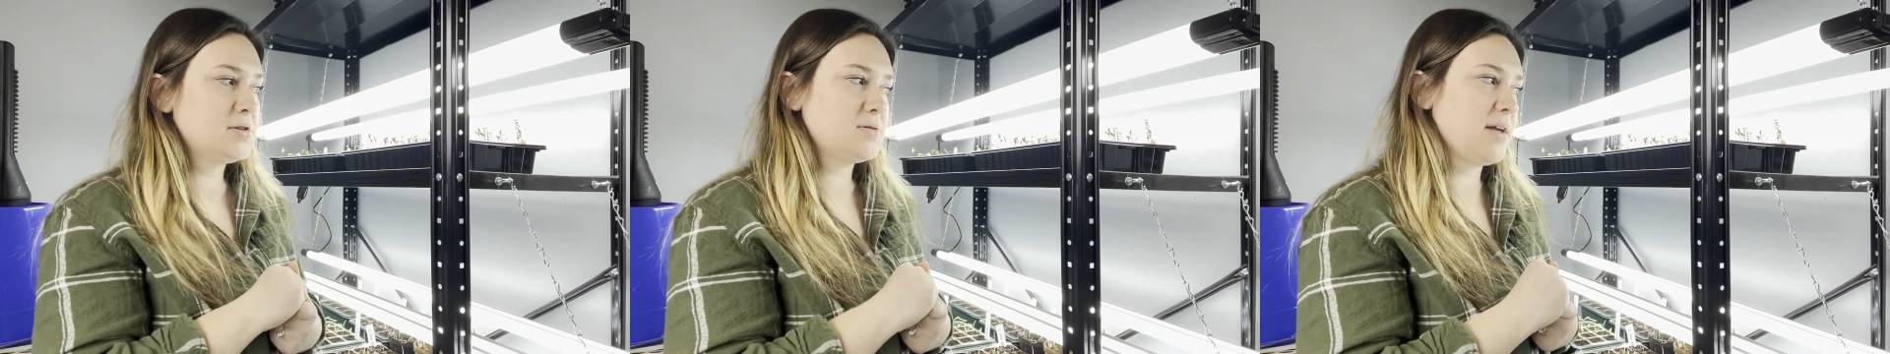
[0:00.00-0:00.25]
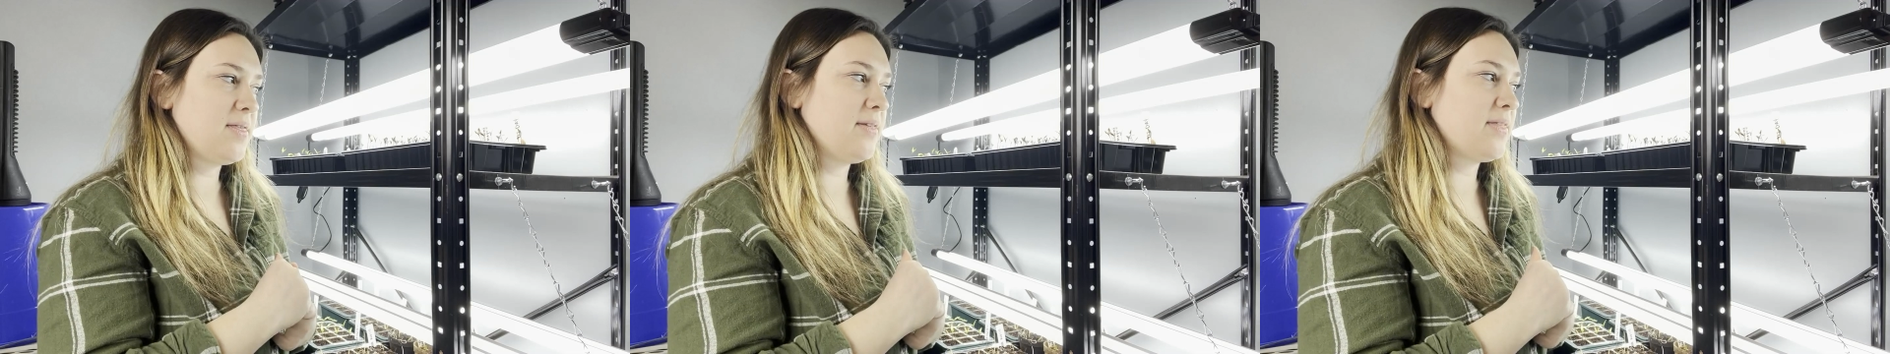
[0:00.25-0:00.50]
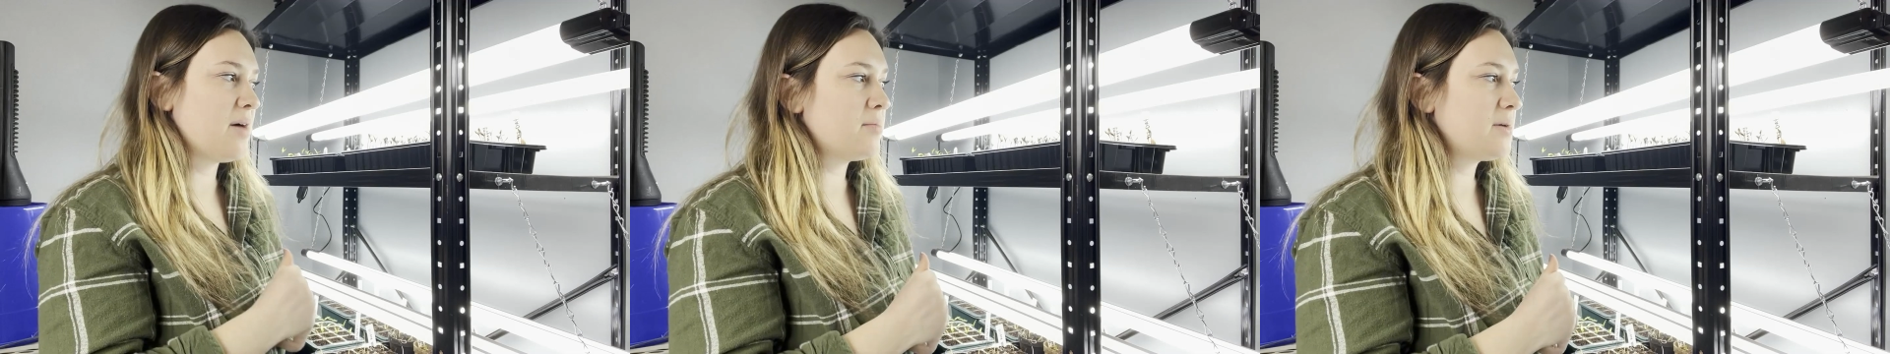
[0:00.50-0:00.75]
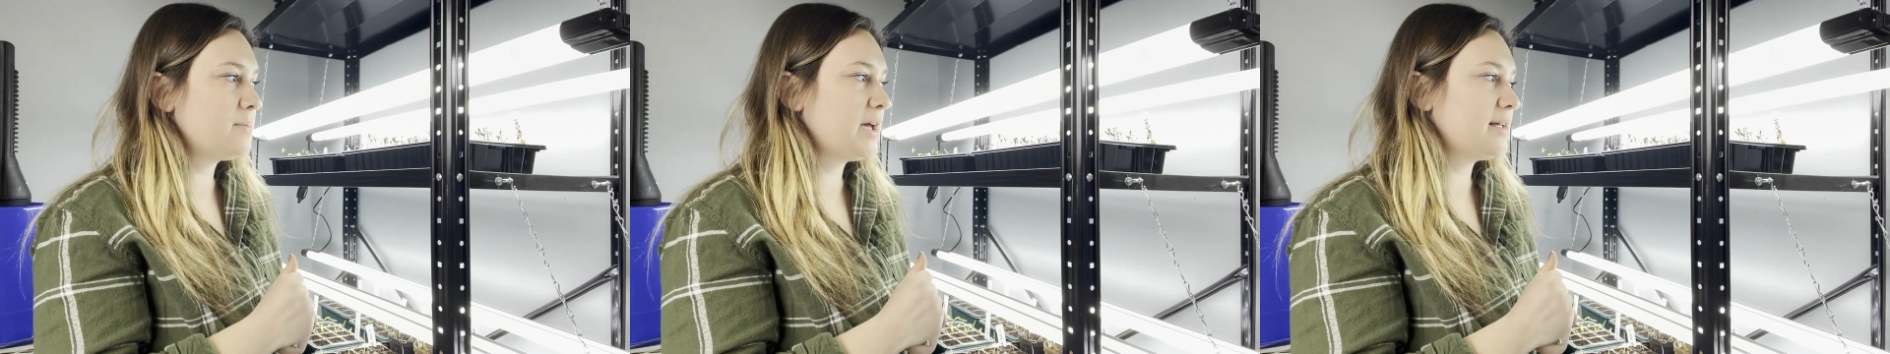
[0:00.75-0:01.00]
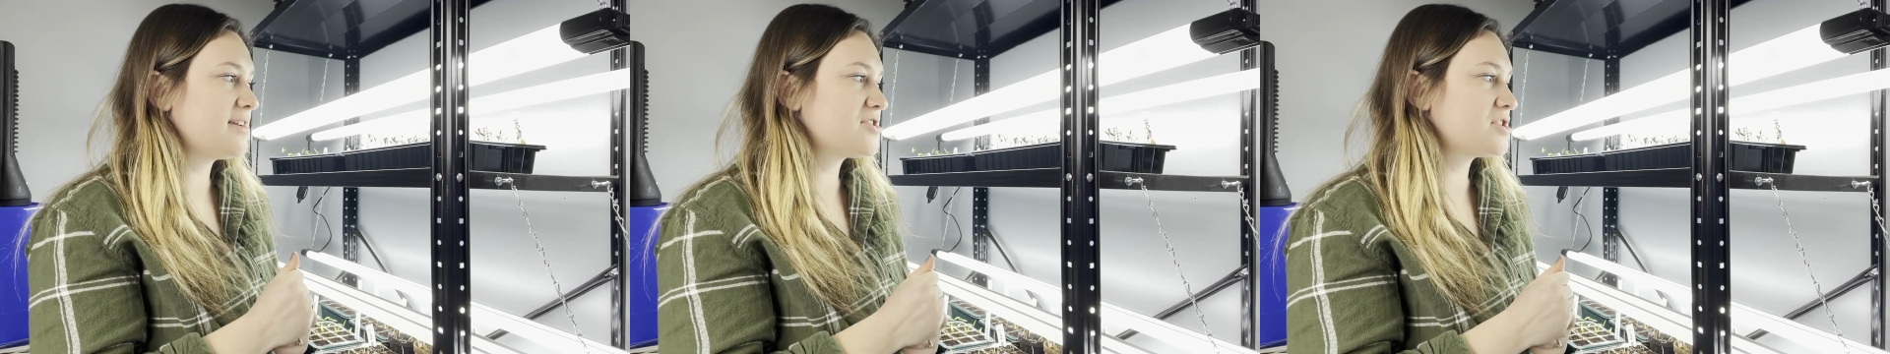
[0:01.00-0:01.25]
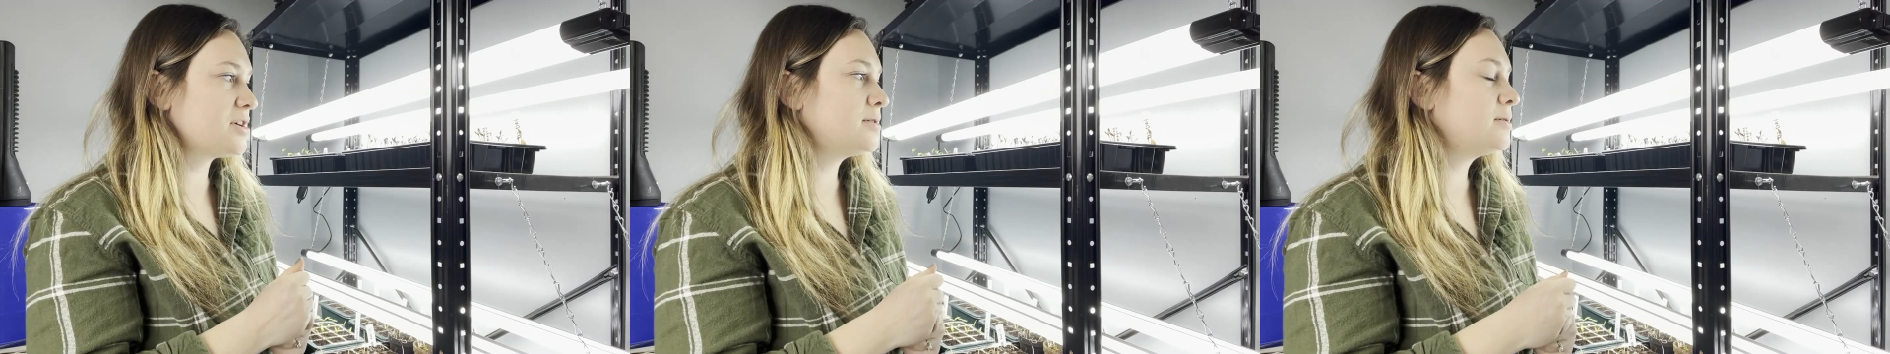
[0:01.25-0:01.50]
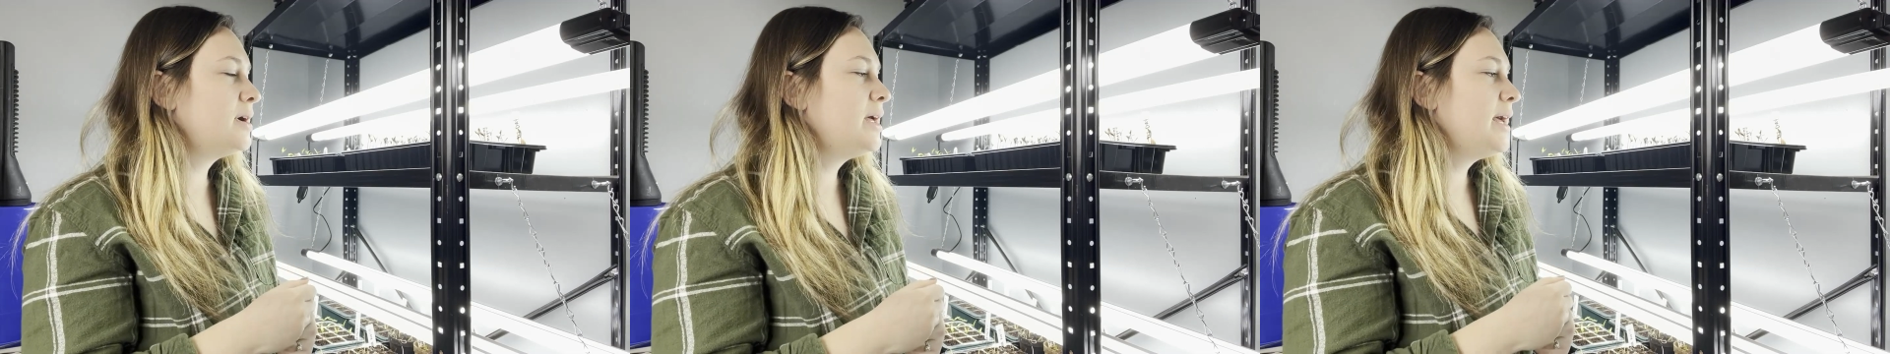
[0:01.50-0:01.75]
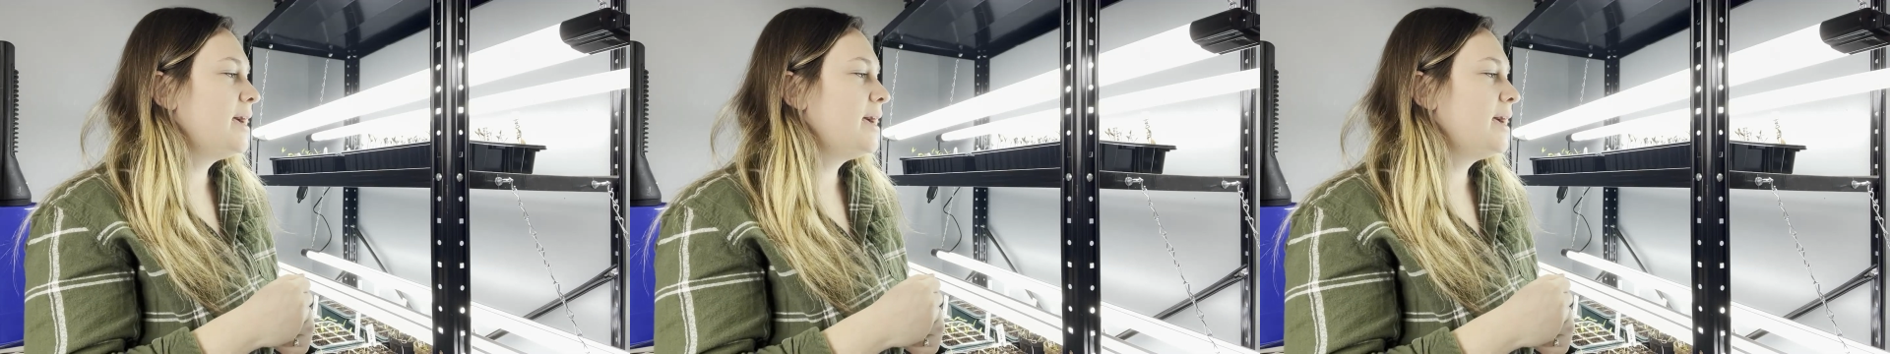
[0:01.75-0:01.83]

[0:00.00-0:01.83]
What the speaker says: so I think that might be an issue.